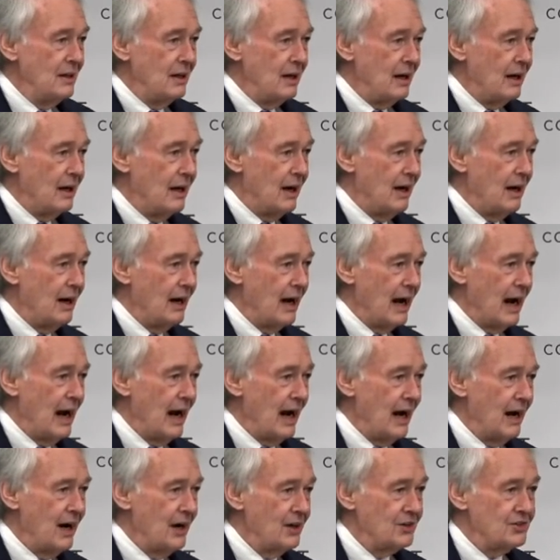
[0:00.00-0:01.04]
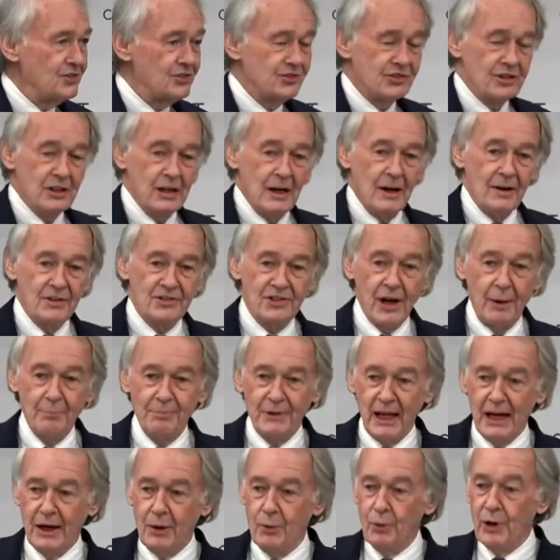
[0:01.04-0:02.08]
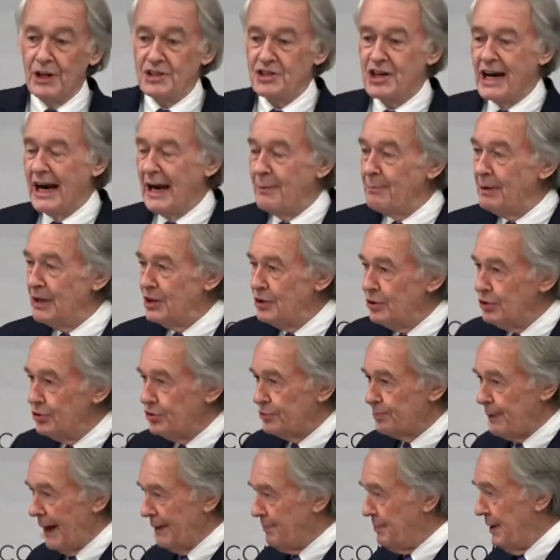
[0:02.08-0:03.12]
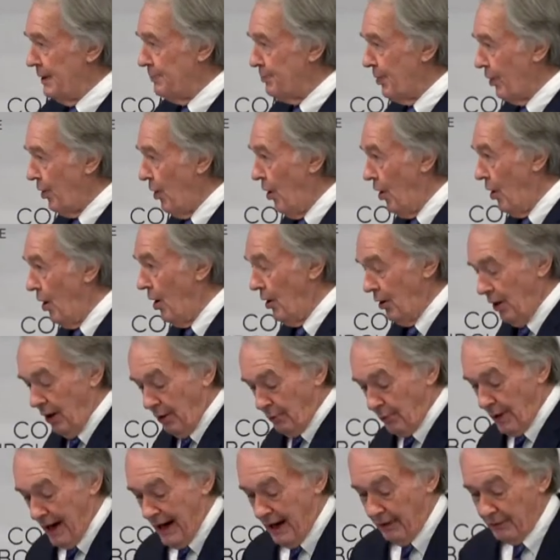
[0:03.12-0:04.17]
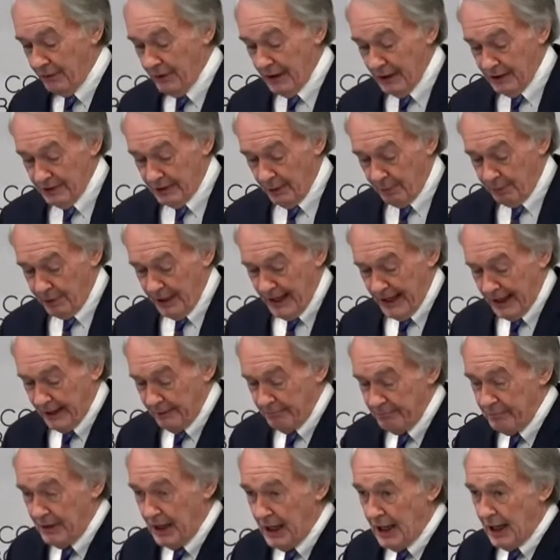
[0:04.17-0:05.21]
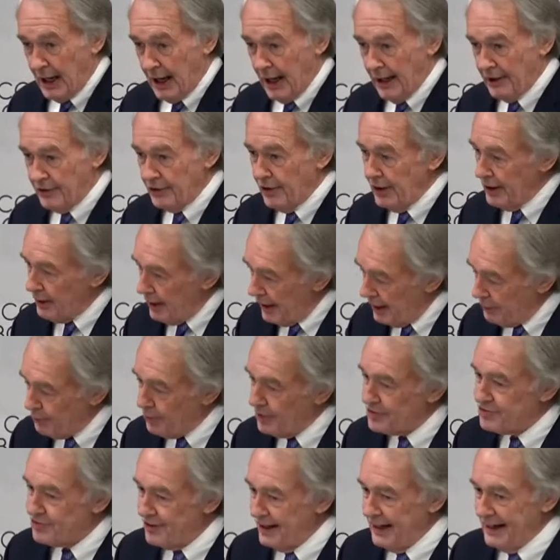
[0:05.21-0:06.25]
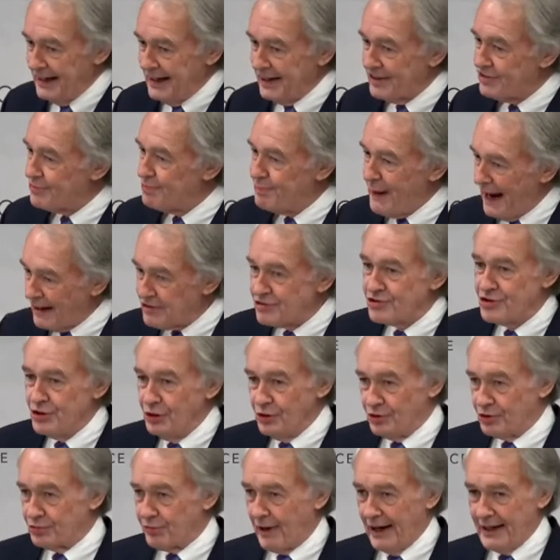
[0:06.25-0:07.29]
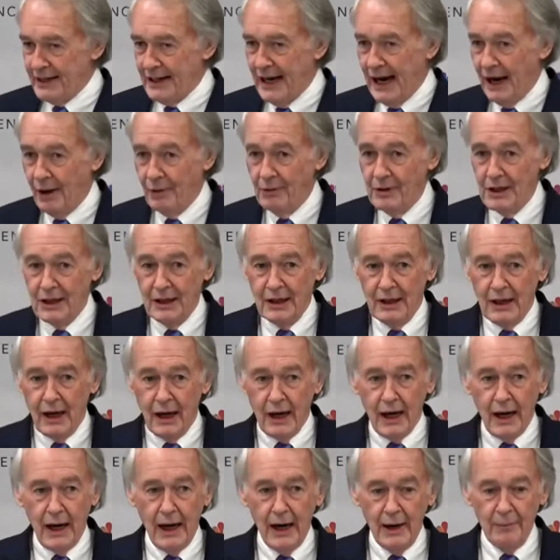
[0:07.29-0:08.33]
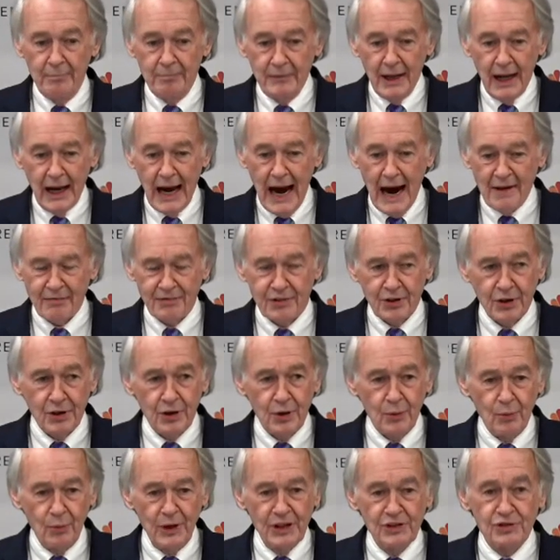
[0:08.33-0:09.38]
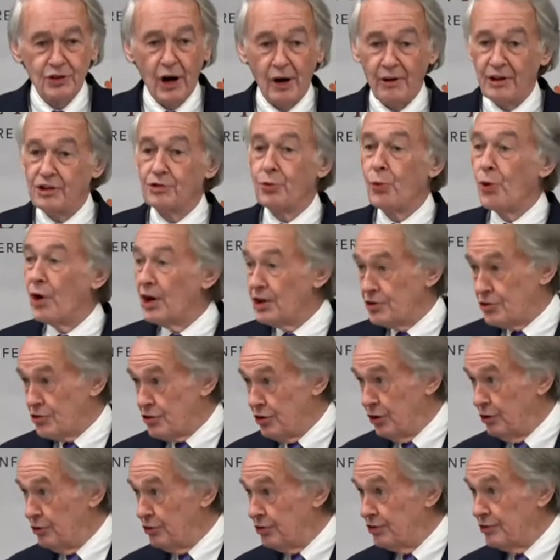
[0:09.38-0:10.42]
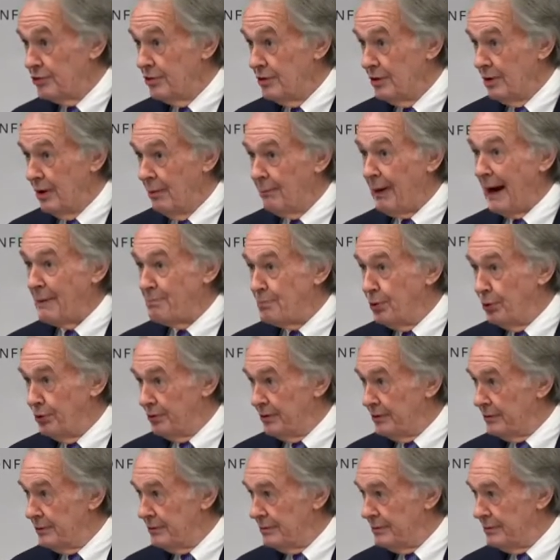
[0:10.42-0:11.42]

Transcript: as something which can be used by people all around the planet. And we're seeing its best use right now after we saw its worst use by Putin